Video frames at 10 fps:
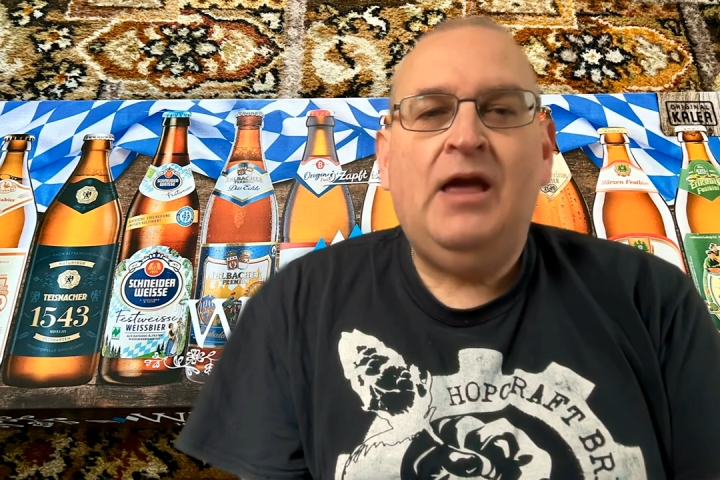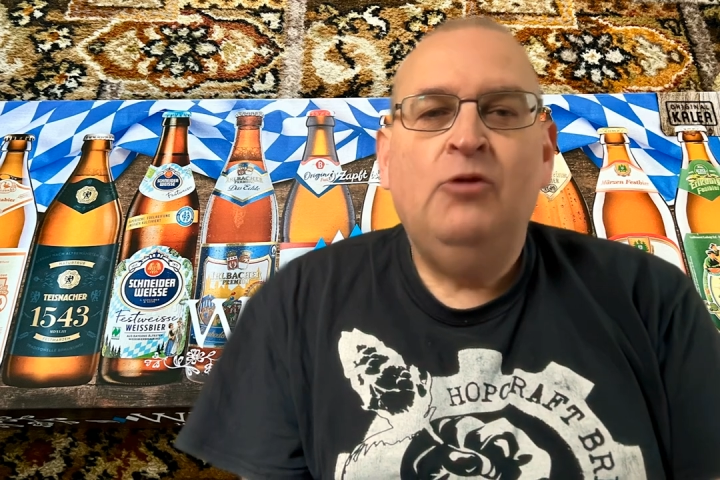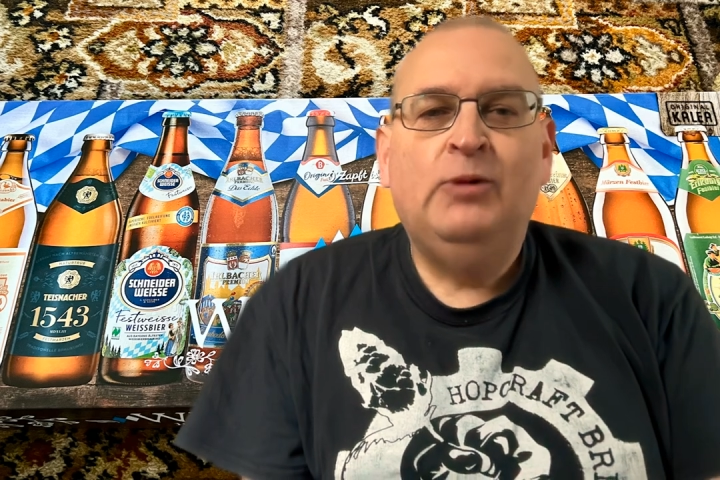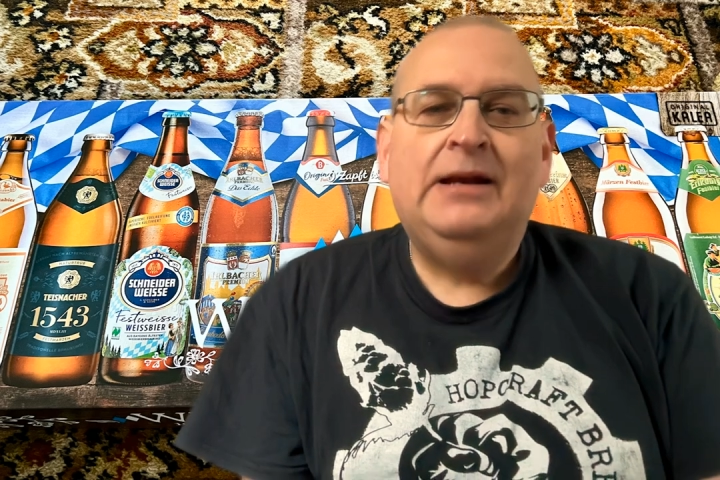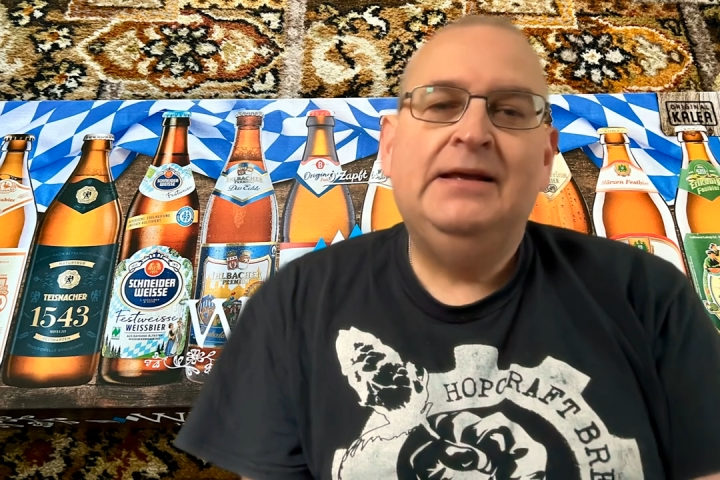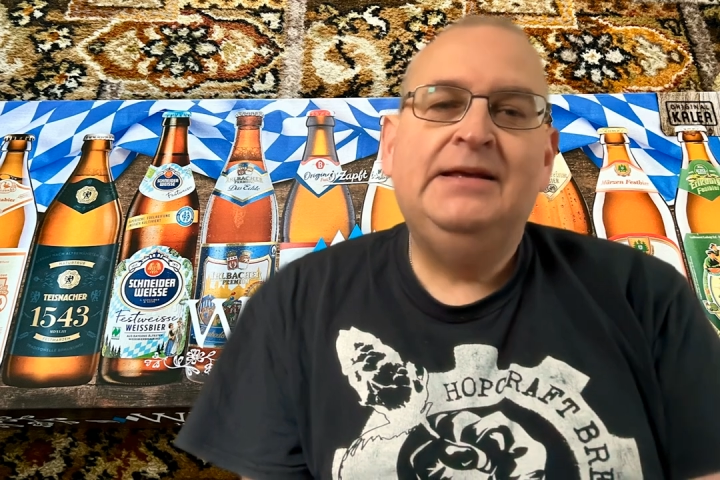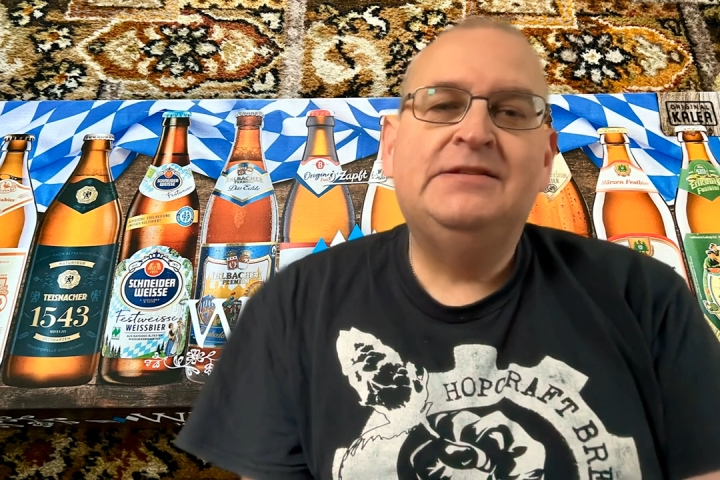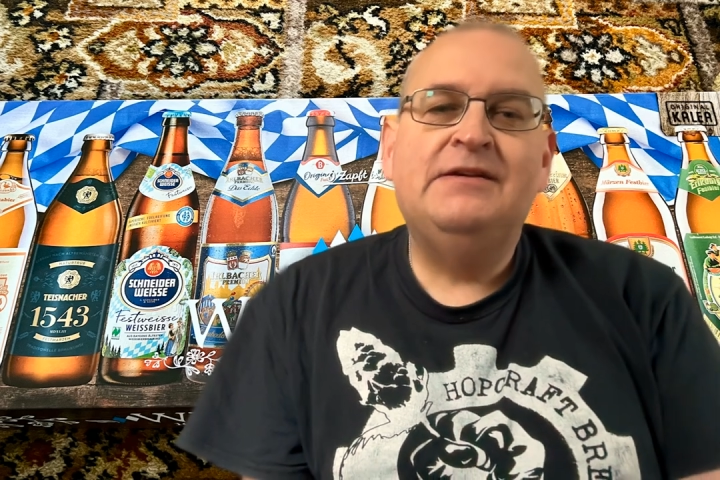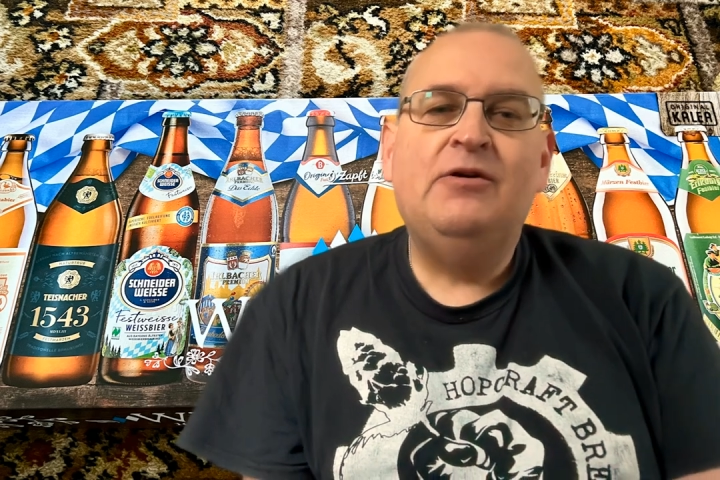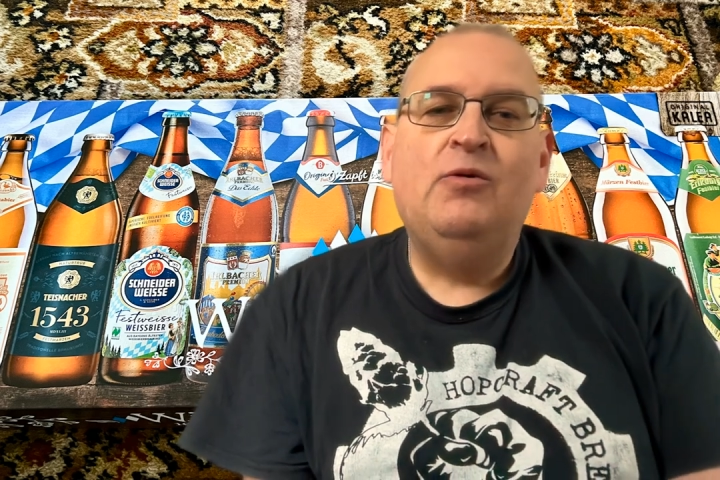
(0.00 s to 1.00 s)
well,
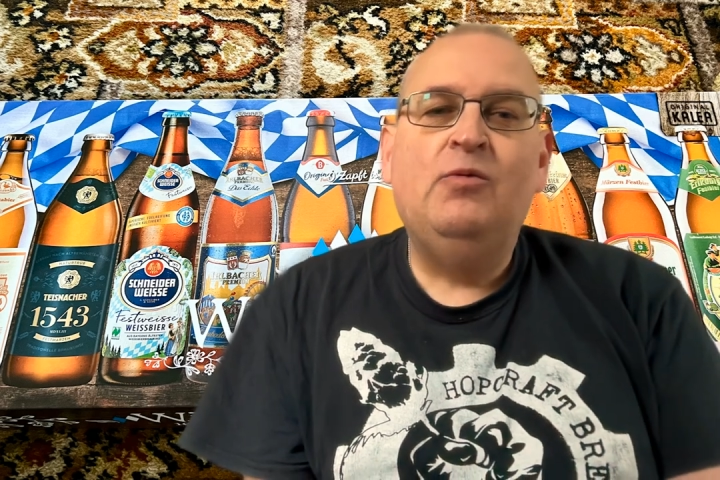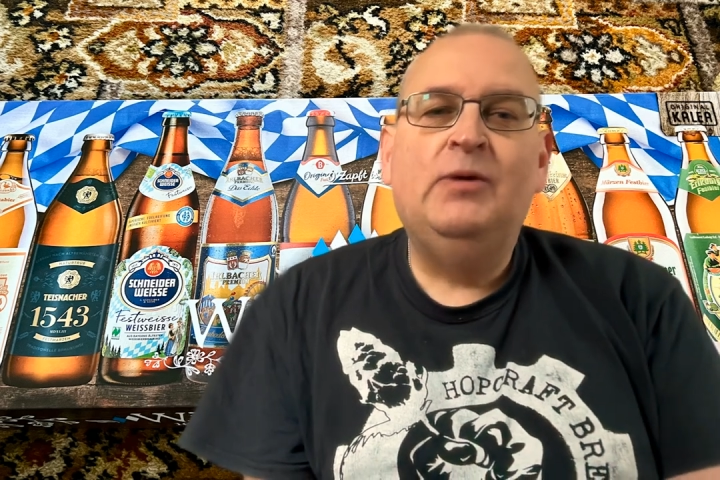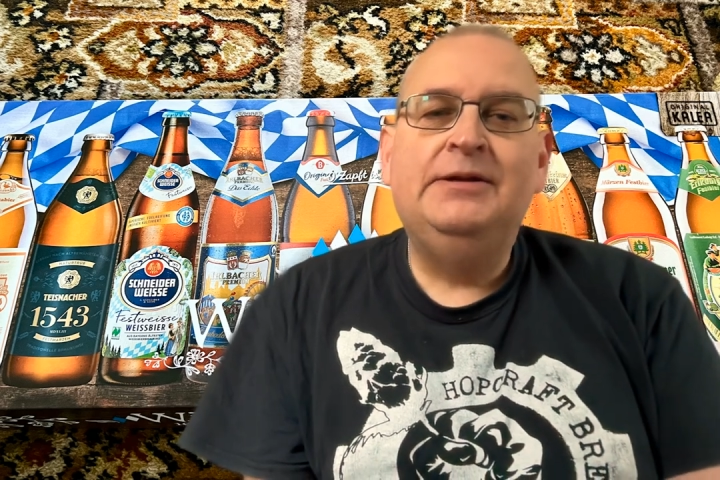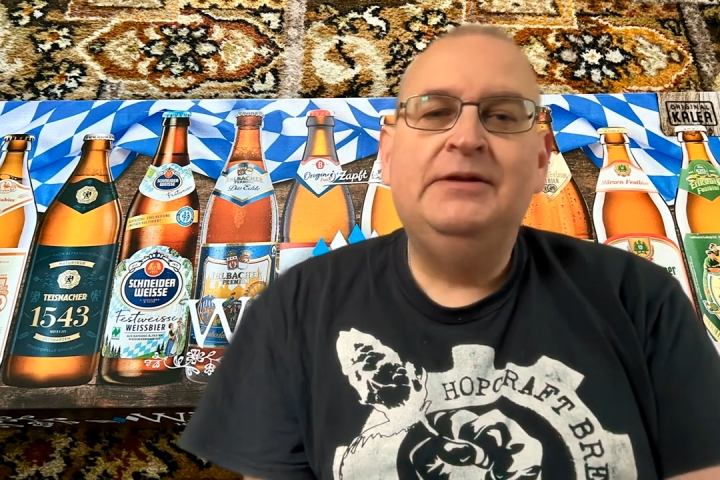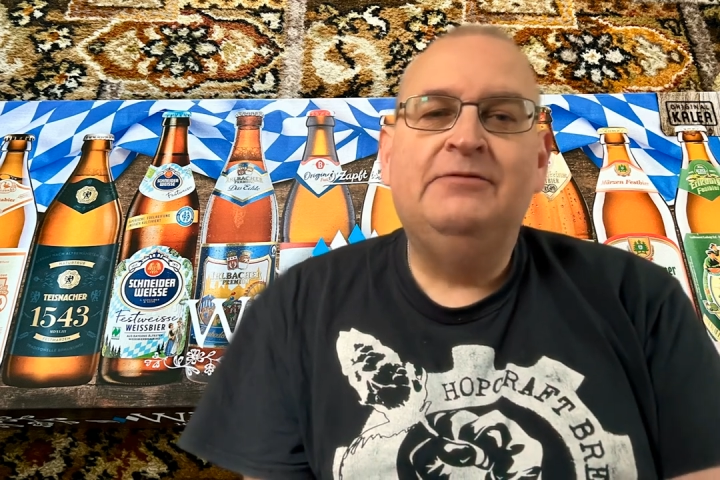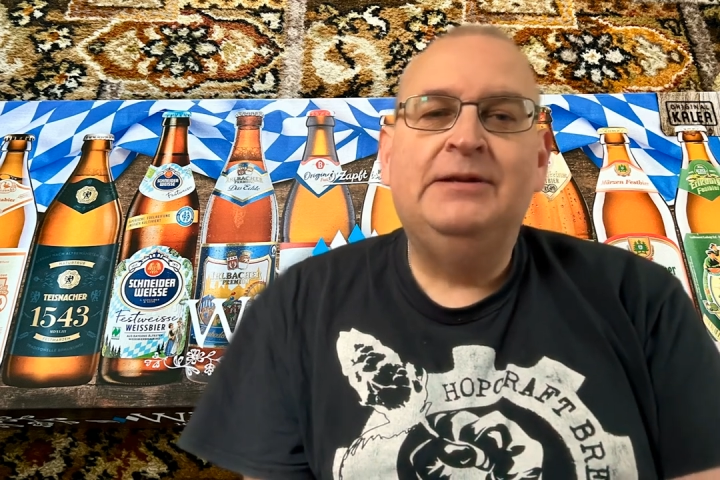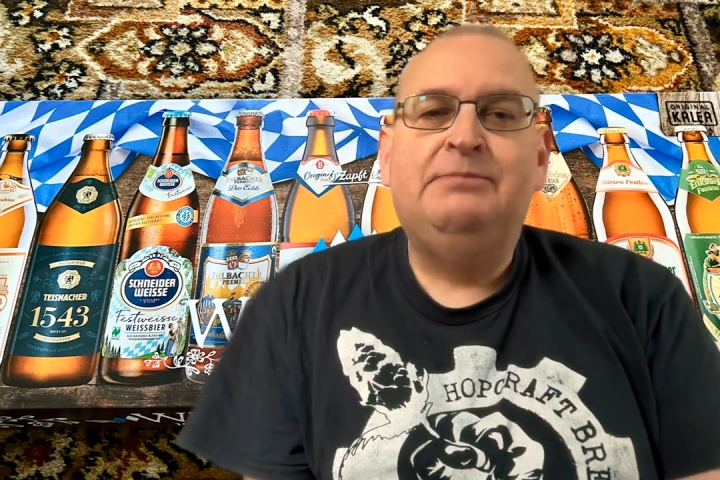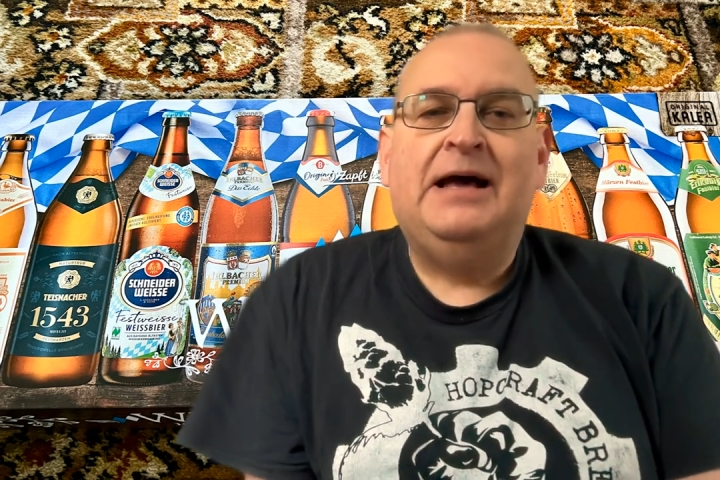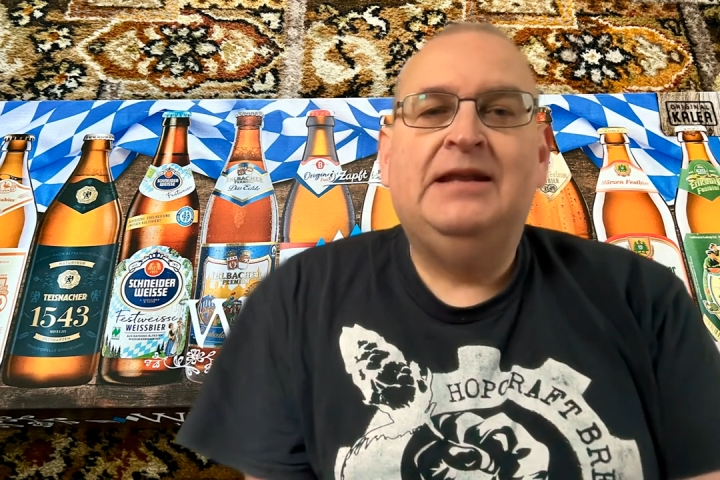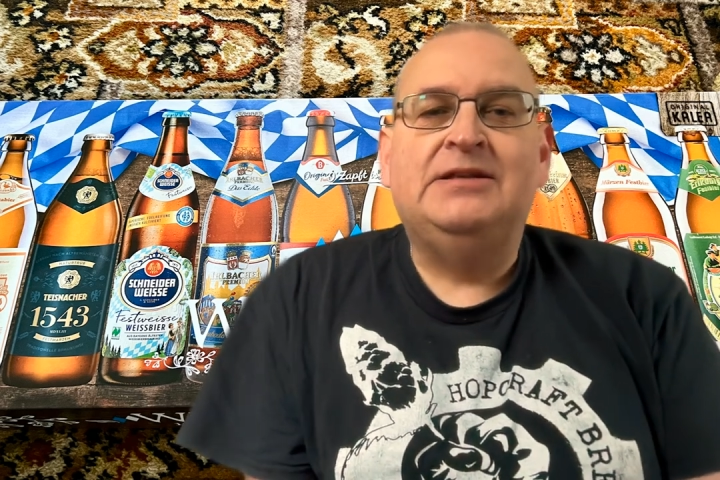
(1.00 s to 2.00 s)
it's wonderfully
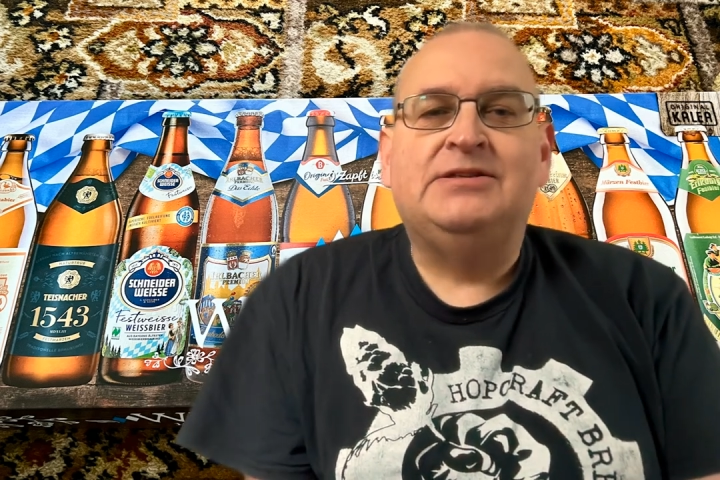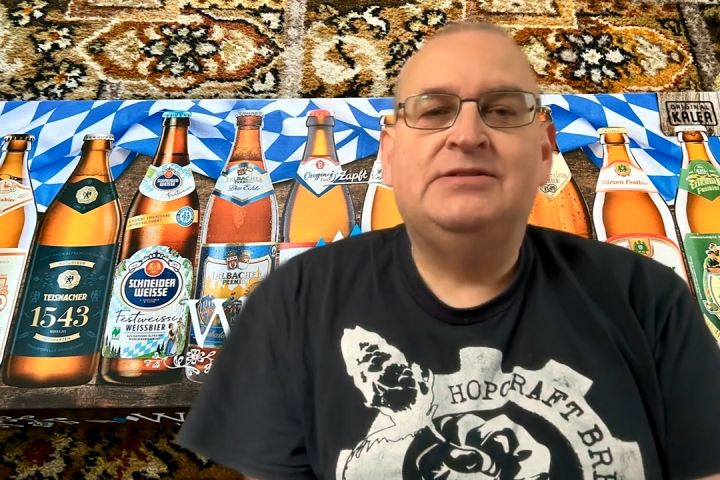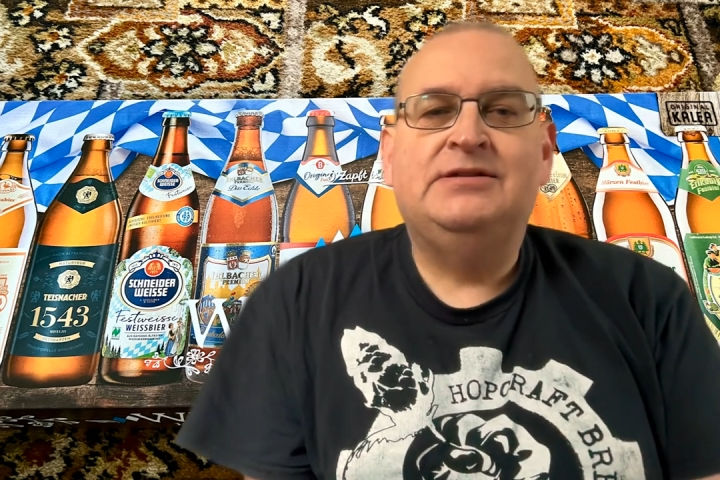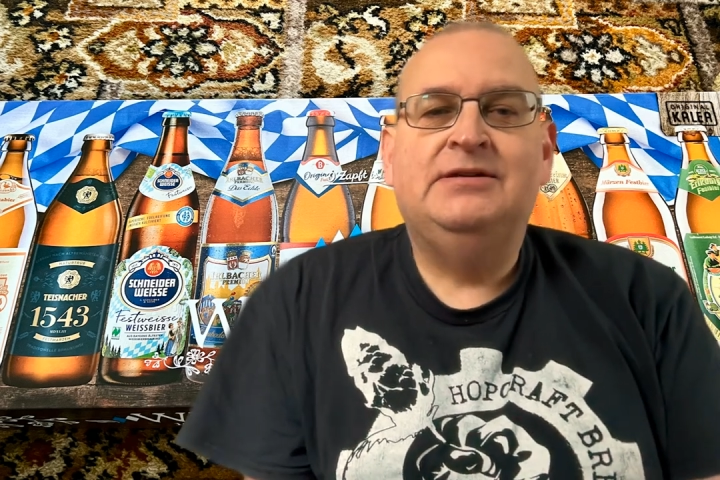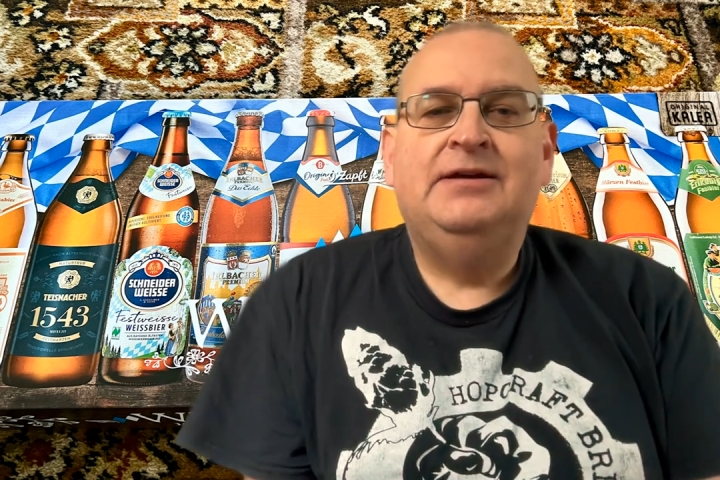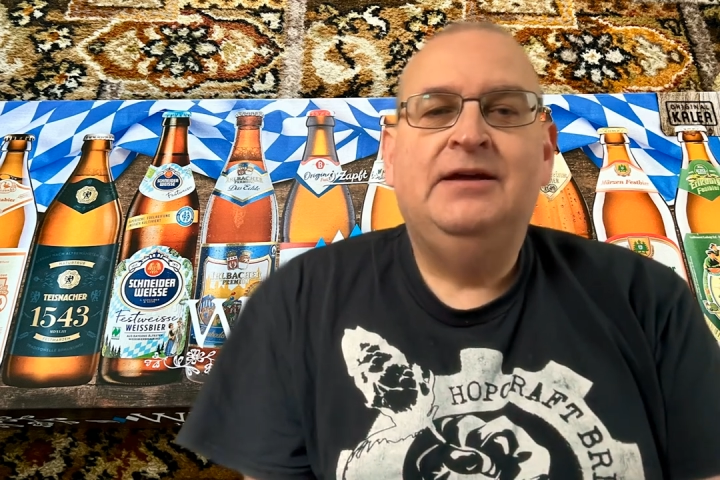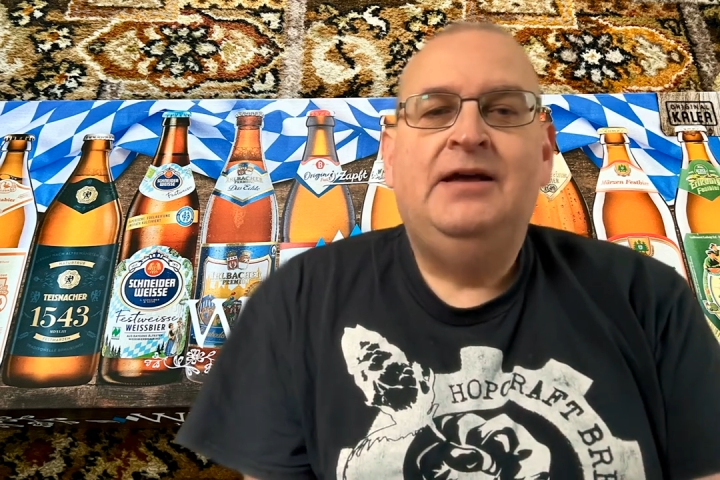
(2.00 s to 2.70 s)
balanced.